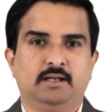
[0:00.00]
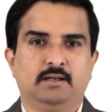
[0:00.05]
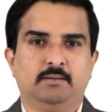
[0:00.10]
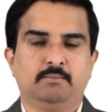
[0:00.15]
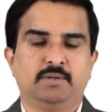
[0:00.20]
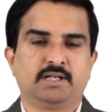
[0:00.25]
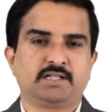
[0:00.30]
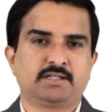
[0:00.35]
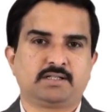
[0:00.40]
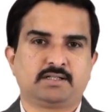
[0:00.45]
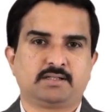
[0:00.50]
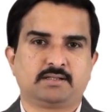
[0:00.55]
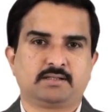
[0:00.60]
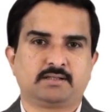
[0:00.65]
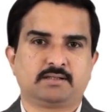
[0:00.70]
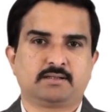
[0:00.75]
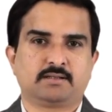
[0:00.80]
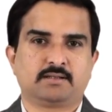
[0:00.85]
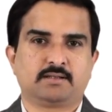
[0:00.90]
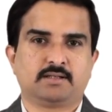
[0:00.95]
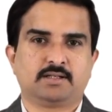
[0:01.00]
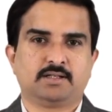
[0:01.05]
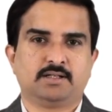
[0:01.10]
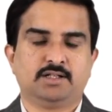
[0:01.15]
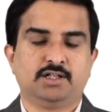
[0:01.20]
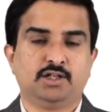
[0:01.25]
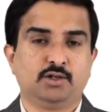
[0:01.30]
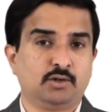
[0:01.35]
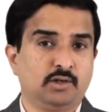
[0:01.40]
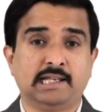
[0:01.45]
But
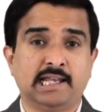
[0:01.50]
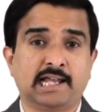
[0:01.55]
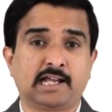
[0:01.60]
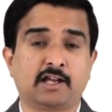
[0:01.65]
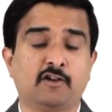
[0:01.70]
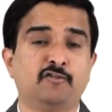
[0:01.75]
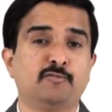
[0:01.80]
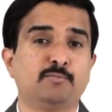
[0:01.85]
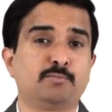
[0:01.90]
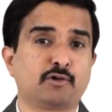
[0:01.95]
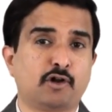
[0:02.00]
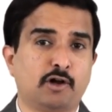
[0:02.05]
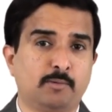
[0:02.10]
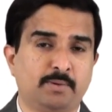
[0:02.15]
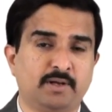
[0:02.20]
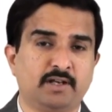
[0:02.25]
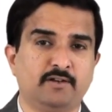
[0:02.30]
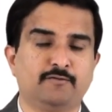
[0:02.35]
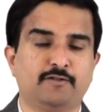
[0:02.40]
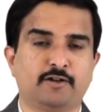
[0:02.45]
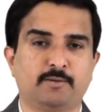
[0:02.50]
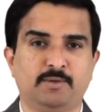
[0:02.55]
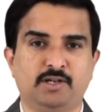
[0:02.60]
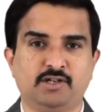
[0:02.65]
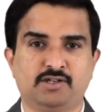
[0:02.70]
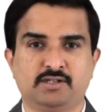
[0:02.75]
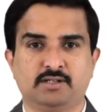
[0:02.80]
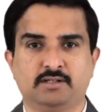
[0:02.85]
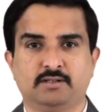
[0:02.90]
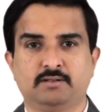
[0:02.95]
due to lack of proper
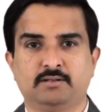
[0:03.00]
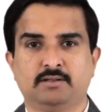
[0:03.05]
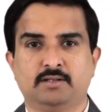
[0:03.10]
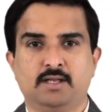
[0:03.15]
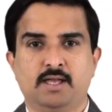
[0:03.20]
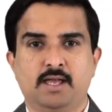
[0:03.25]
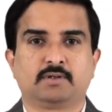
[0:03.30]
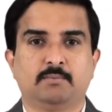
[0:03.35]
information,